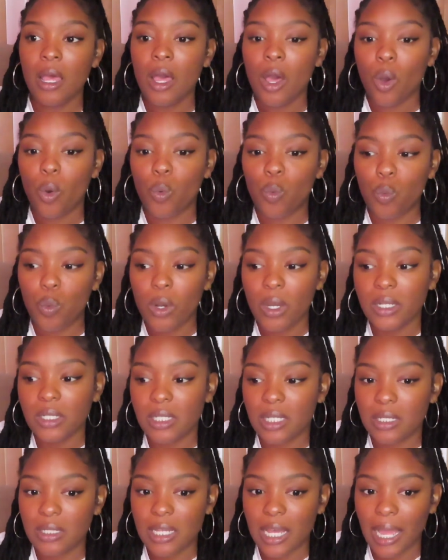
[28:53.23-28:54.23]

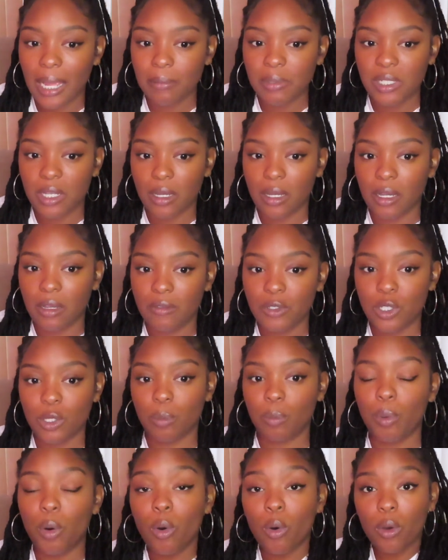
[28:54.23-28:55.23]
What types of
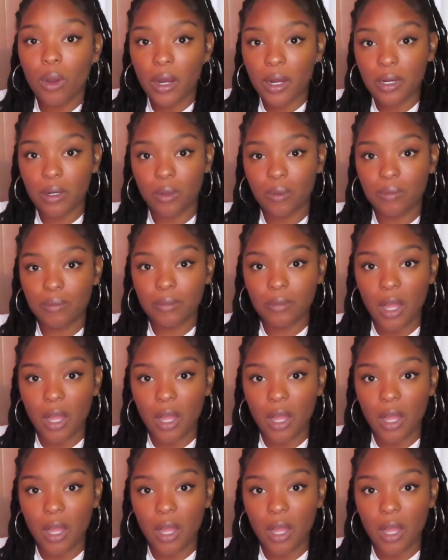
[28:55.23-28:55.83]
support